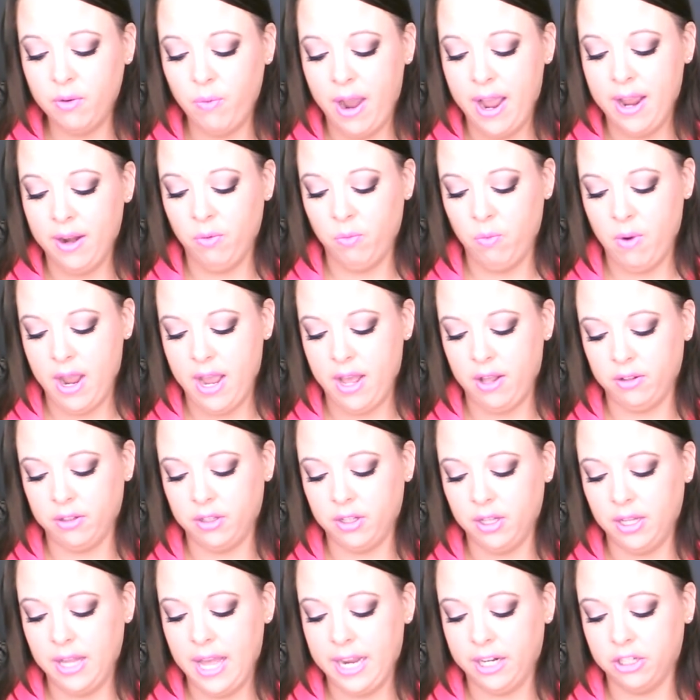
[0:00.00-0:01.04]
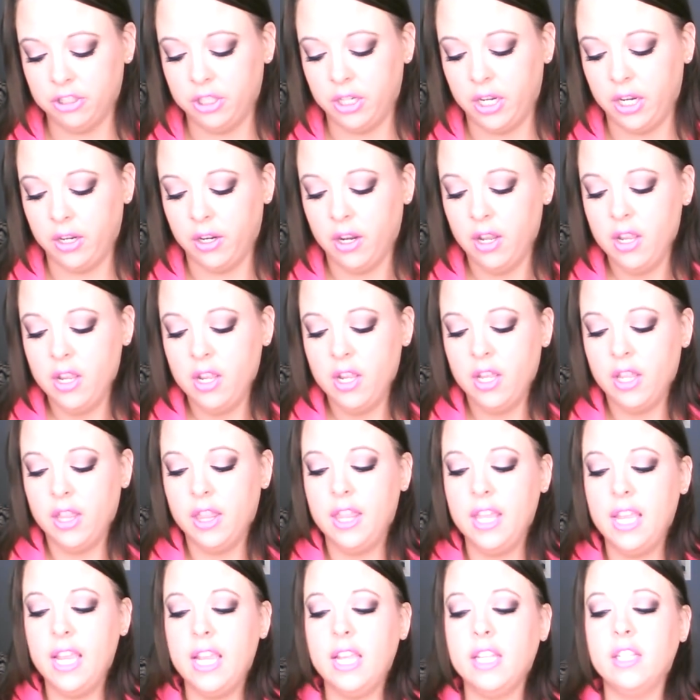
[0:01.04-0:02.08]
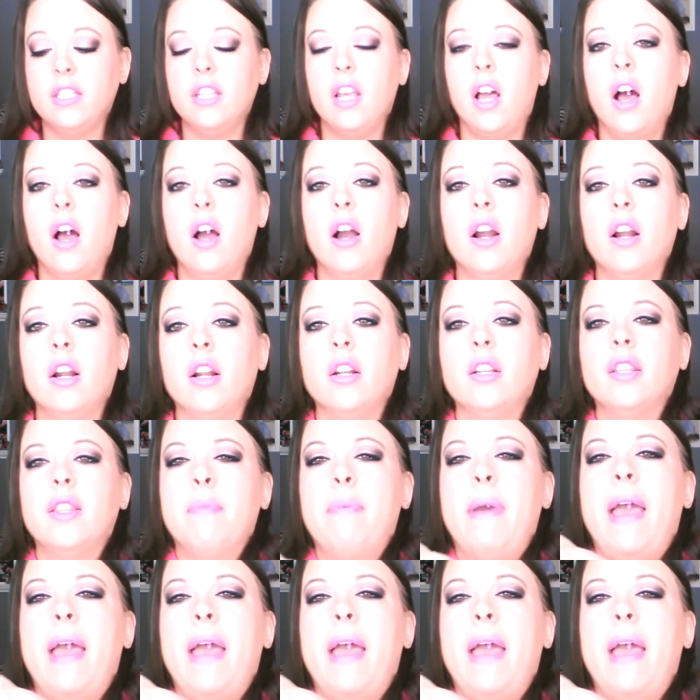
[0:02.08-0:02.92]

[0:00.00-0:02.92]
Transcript: Wet n Wild collection. These are, the